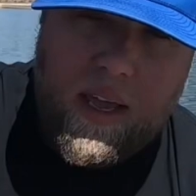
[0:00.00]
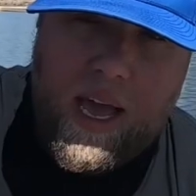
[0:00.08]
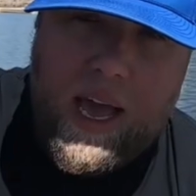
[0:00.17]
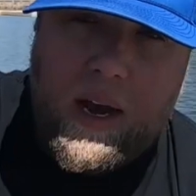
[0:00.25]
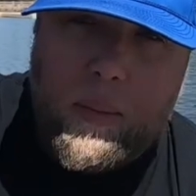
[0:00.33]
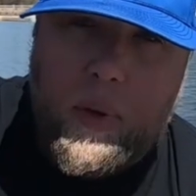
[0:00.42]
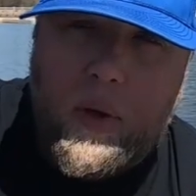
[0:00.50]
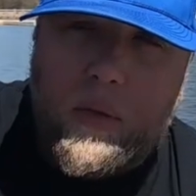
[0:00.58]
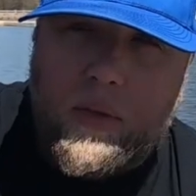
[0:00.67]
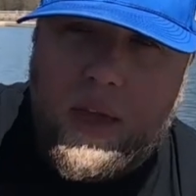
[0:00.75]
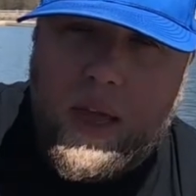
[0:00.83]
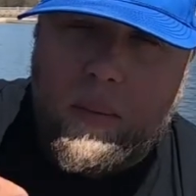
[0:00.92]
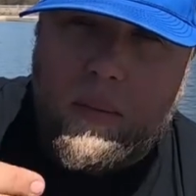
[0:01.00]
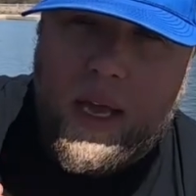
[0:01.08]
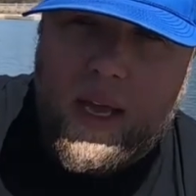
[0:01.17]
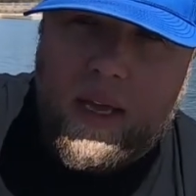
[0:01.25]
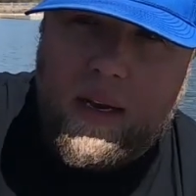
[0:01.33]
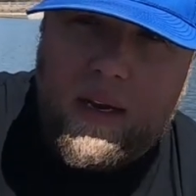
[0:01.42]
catapult that
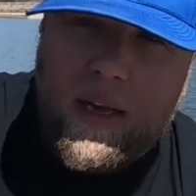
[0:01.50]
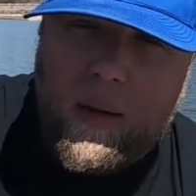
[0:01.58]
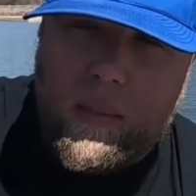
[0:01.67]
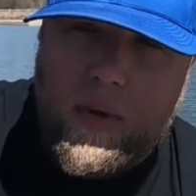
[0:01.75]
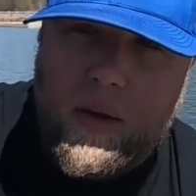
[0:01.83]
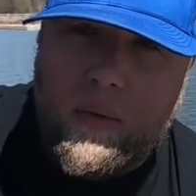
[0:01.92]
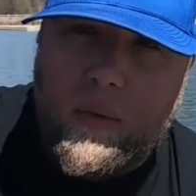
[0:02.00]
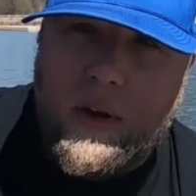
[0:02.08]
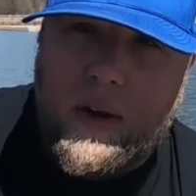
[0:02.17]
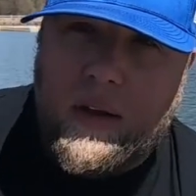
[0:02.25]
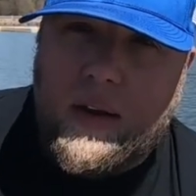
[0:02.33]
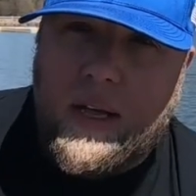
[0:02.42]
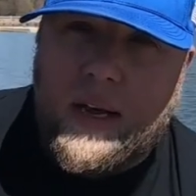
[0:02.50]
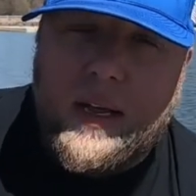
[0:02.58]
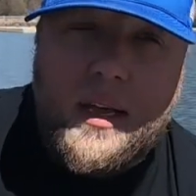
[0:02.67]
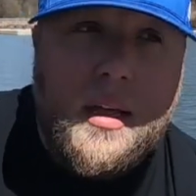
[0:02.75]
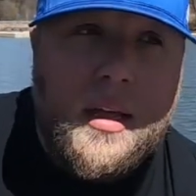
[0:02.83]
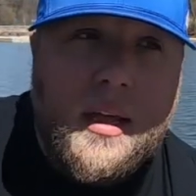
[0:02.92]
bait up into where you need
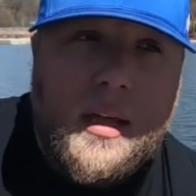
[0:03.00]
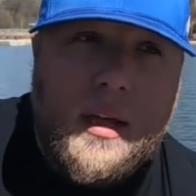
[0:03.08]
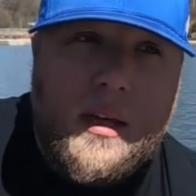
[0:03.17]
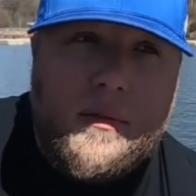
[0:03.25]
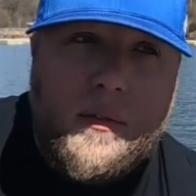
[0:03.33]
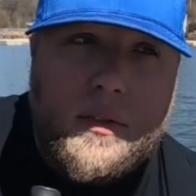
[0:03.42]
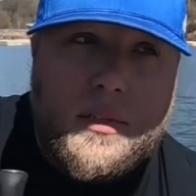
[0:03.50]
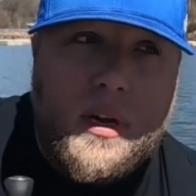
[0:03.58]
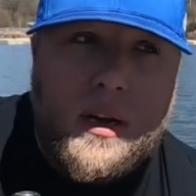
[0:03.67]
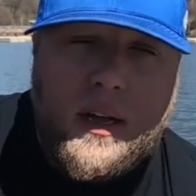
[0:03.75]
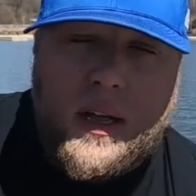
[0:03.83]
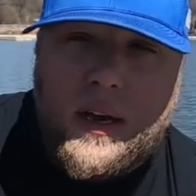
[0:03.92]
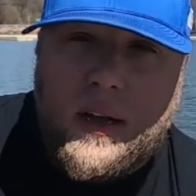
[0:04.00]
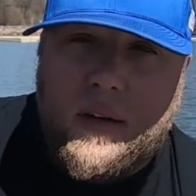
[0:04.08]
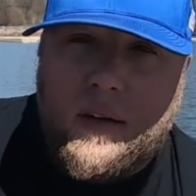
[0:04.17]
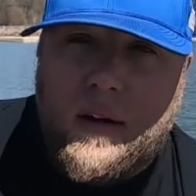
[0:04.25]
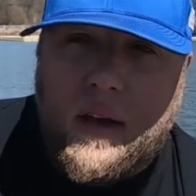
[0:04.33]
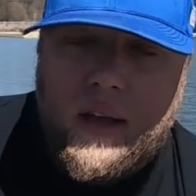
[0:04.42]
it if you're trying to get
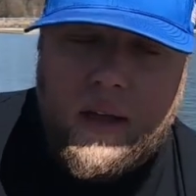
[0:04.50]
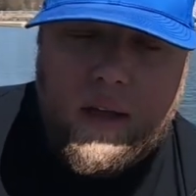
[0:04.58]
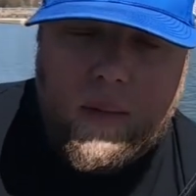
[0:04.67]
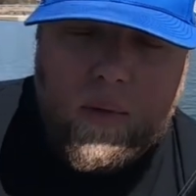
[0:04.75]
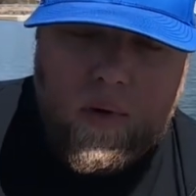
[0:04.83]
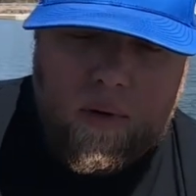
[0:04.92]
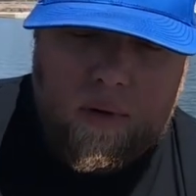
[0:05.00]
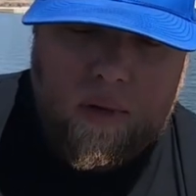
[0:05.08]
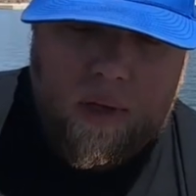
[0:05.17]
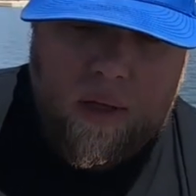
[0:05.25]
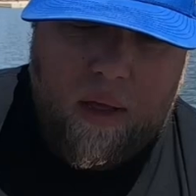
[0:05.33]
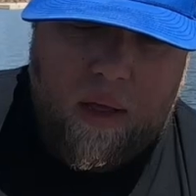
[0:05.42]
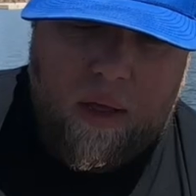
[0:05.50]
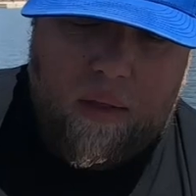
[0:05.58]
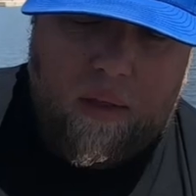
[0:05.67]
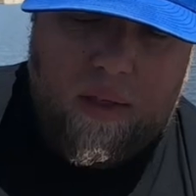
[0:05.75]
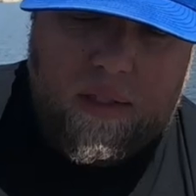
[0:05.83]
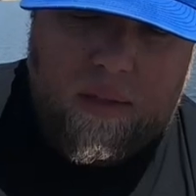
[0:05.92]
under a limb or
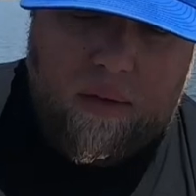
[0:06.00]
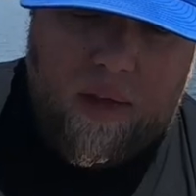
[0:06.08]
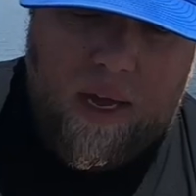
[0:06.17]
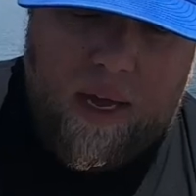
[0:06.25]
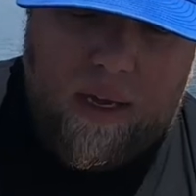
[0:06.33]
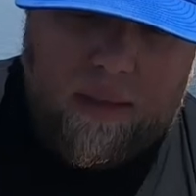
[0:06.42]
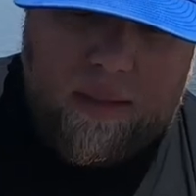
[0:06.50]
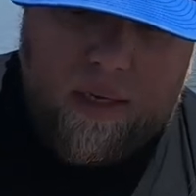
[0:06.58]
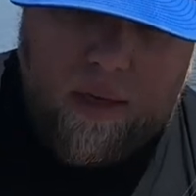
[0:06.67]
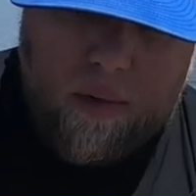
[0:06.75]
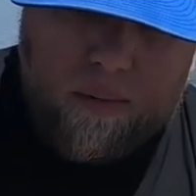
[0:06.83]
this or that. So